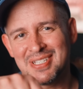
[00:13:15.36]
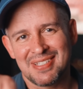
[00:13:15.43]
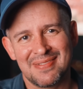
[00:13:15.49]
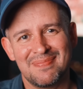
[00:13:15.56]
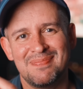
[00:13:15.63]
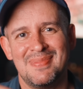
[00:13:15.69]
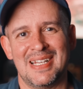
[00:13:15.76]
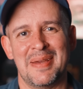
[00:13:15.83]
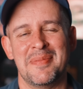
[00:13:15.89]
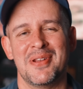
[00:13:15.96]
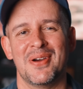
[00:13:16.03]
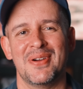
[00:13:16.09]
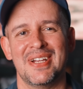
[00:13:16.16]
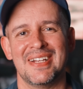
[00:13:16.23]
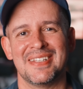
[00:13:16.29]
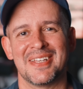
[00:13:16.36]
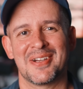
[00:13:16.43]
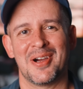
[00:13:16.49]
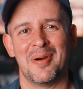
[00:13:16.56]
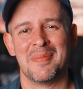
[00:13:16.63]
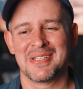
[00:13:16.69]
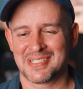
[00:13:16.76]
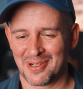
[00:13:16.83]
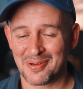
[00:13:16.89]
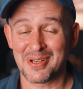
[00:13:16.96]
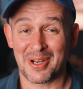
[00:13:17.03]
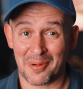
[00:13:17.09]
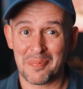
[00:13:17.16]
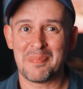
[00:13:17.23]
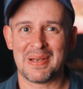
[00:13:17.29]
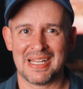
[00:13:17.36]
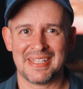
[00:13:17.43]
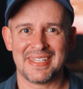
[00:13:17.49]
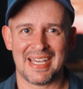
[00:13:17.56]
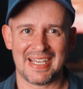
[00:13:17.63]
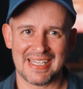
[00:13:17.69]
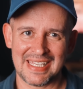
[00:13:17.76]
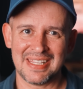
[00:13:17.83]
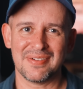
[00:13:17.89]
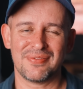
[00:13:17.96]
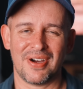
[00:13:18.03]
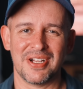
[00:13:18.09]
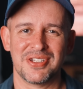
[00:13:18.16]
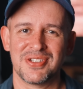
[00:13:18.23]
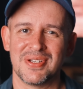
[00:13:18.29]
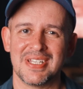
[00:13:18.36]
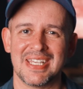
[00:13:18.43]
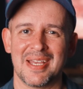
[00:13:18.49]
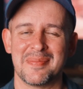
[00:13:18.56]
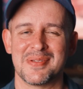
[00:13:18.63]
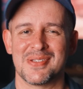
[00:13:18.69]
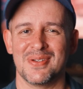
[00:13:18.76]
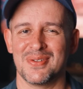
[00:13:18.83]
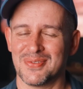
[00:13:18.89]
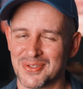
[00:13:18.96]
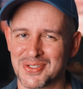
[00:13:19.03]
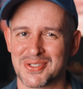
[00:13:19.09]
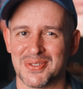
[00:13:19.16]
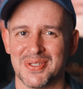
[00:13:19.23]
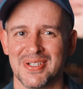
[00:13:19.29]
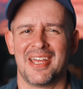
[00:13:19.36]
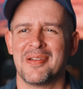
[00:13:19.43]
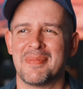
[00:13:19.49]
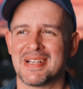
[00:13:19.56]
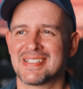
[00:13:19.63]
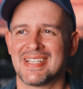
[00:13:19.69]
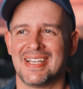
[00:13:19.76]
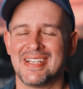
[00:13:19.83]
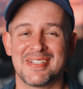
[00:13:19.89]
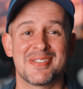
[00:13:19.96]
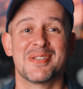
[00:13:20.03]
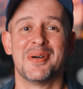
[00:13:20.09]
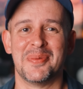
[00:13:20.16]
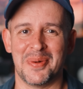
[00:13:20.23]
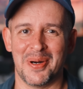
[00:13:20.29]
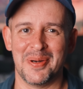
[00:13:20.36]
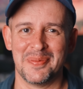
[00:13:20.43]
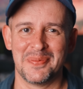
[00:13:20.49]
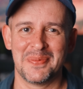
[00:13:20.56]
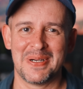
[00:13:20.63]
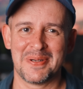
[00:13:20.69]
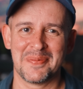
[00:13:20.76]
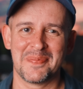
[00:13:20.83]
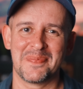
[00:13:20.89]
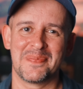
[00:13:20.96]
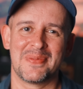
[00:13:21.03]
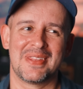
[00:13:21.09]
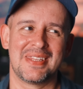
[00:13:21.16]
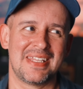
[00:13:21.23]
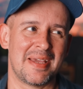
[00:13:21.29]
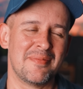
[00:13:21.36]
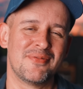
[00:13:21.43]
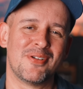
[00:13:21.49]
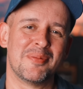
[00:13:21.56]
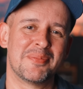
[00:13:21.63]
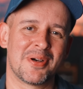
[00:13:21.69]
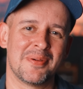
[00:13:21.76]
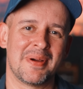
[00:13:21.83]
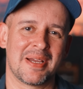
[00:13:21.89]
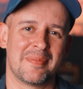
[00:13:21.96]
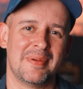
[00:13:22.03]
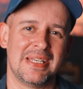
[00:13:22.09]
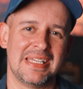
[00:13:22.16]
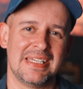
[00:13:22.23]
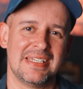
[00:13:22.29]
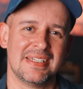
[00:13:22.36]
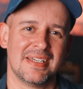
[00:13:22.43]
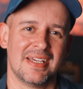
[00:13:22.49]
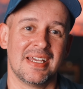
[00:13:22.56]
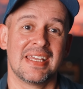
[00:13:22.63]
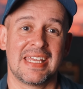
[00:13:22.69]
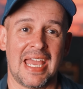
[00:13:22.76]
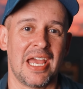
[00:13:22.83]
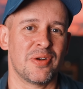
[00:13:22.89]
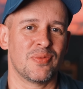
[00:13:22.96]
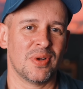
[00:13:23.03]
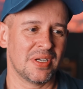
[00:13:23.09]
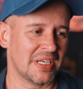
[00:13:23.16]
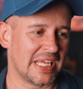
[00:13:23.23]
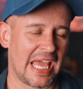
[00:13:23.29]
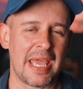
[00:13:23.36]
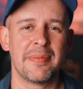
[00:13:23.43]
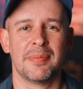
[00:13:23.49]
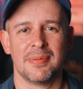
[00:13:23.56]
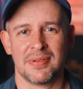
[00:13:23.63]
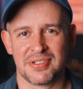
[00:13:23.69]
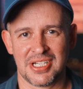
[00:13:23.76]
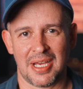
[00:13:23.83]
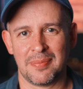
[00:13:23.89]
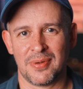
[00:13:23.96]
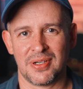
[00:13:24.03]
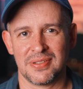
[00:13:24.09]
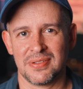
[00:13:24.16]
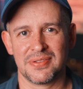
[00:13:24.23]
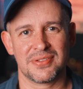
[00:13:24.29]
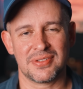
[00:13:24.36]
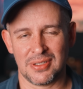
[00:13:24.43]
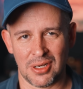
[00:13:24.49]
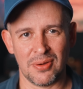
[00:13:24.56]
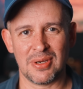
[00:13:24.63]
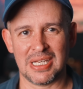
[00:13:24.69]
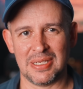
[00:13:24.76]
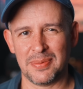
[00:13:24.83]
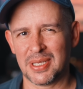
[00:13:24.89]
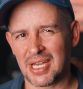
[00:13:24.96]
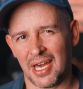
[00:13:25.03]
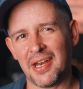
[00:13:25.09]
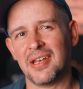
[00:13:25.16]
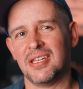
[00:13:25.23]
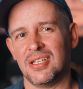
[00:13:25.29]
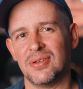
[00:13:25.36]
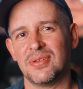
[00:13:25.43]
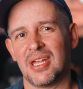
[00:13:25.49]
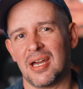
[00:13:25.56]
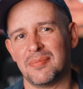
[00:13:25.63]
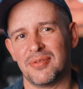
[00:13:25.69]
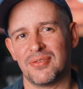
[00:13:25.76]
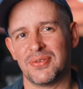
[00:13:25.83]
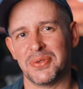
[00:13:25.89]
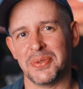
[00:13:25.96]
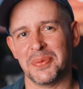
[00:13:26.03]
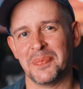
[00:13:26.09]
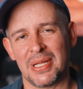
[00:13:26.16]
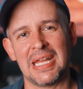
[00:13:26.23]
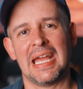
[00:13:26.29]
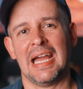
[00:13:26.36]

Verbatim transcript: just let me know here in the comments and I'll plan that in the fine-tuning episode for sure. Now you might say, so what? Well, the M4 Pro Mac Mini can run capable chat models locally. We kind of knew that before, but it